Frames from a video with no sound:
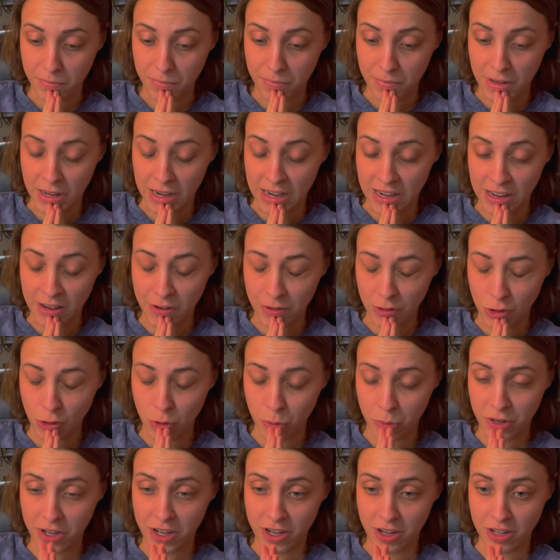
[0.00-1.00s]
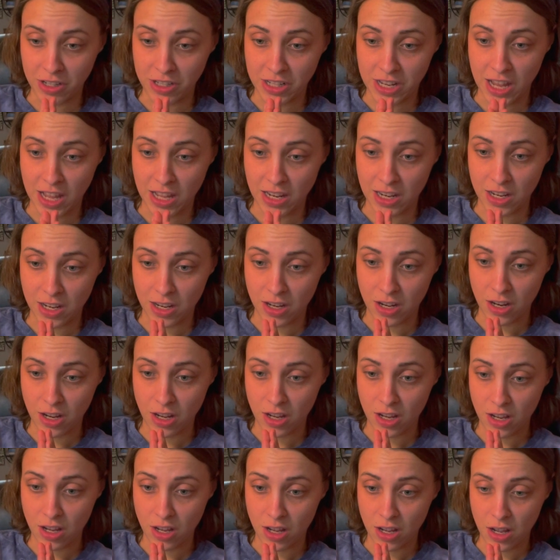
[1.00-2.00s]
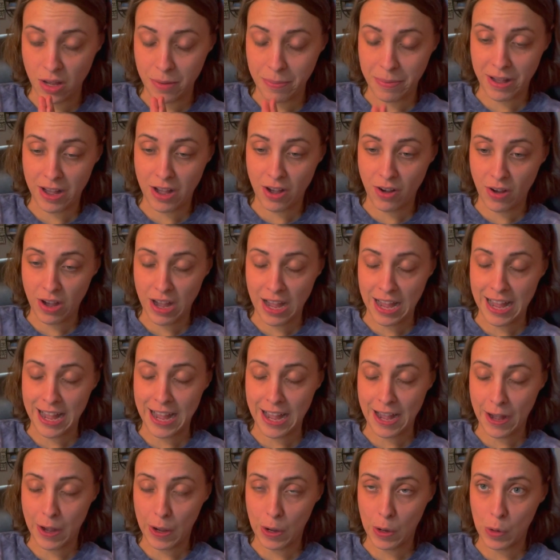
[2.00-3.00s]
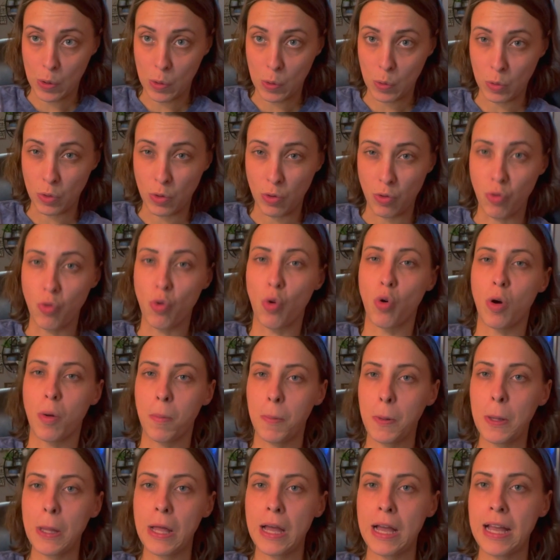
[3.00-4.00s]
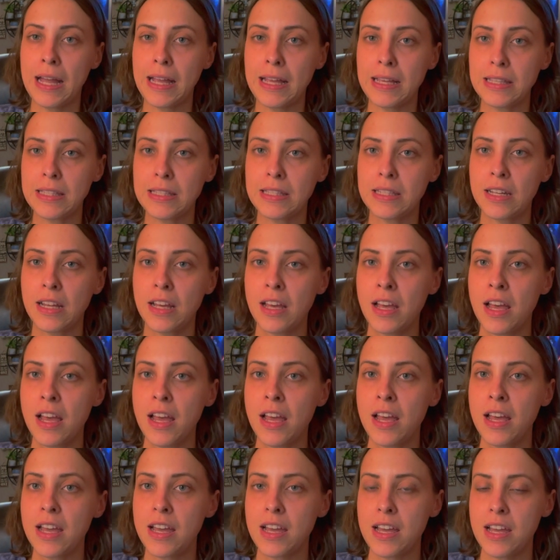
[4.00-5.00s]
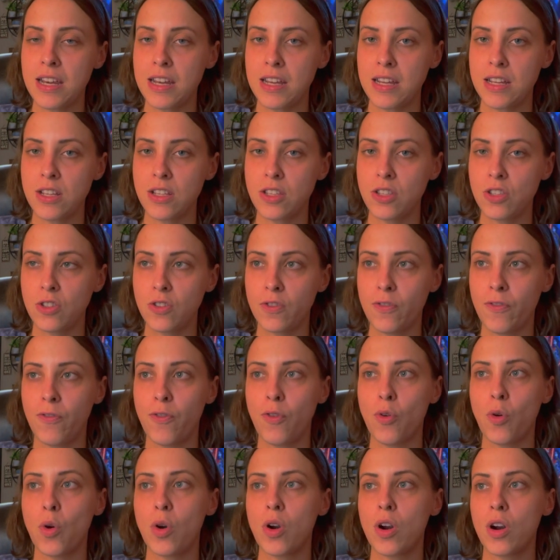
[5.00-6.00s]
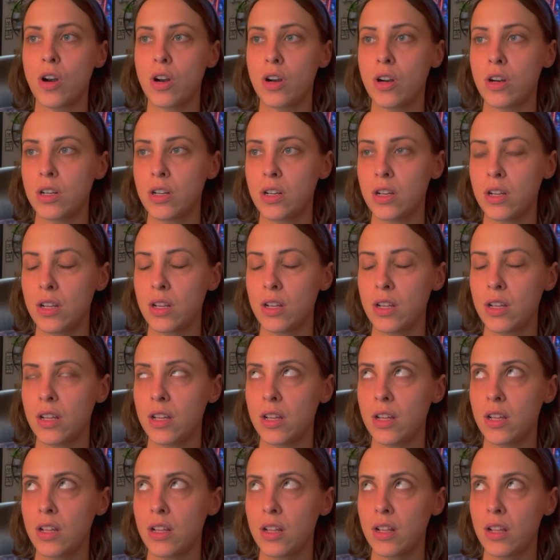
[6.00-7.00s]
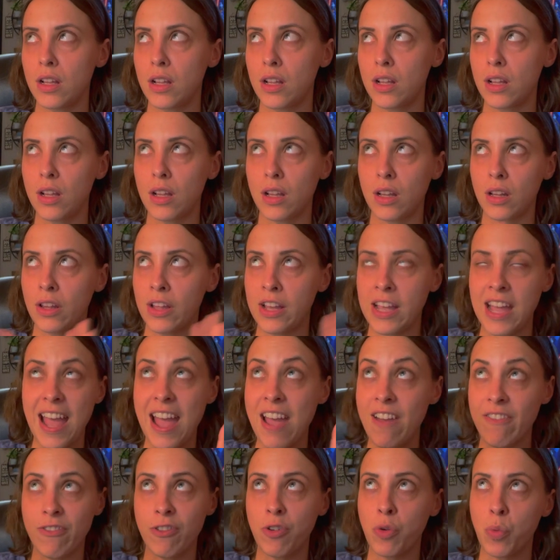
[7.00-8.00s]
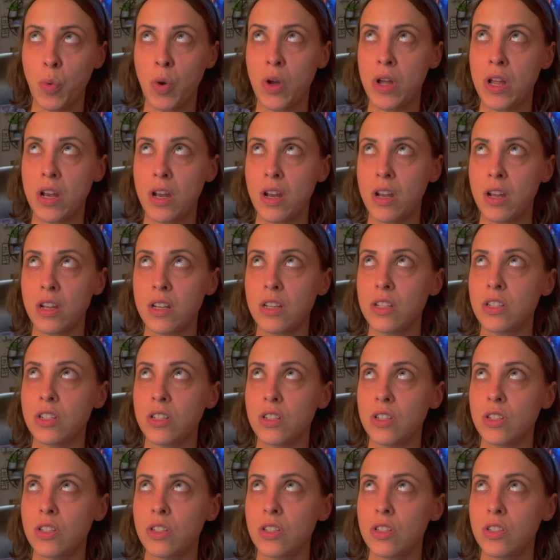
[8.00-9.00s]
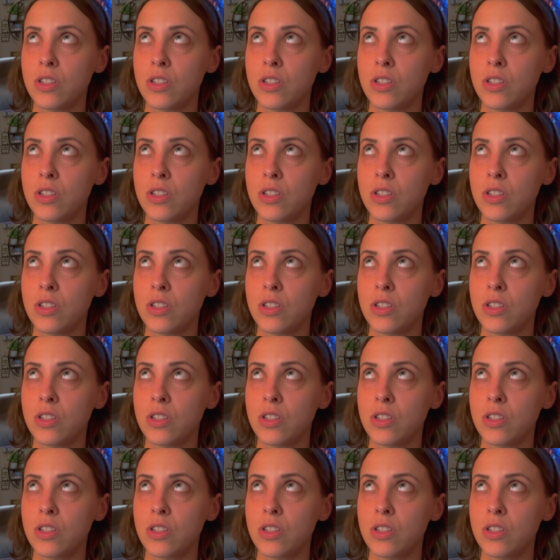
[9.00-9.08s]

I get super irritated about how normalized it is for like everyone